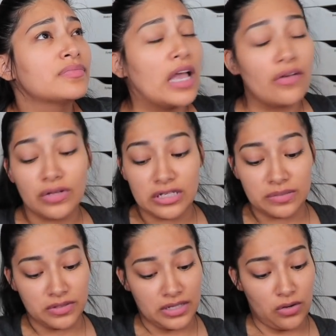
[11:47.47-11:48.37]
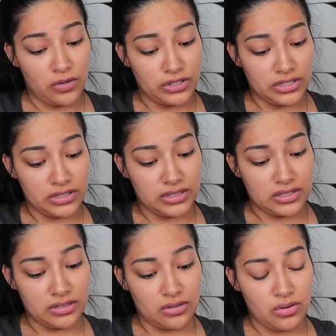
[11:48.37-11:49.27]
It really smells like
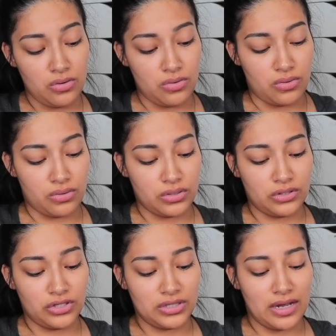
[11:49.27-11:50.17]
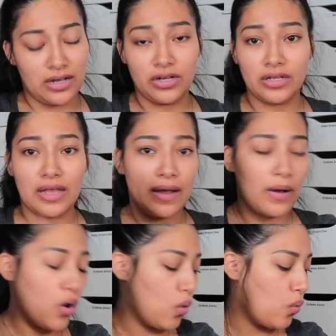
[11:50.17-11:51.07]
oranges. Ooh, so it's just like a good like
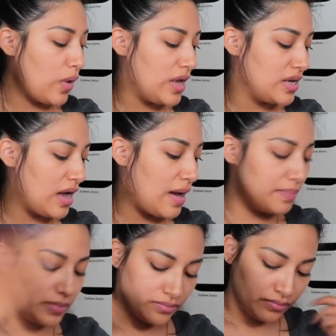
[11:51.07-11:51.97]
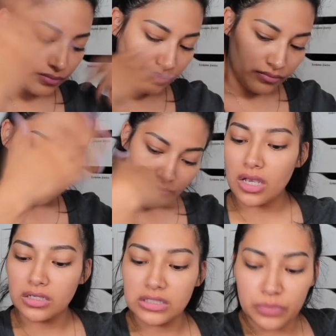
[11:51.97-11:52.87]
wake up,
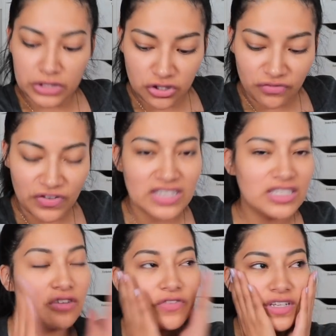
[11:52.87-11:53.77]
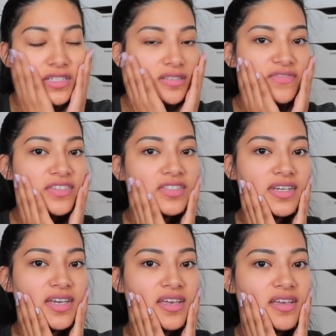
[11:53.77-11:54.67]
spritz your face and your face doesn't feel
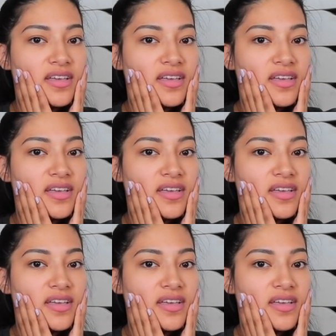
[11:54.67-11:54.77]
sticky.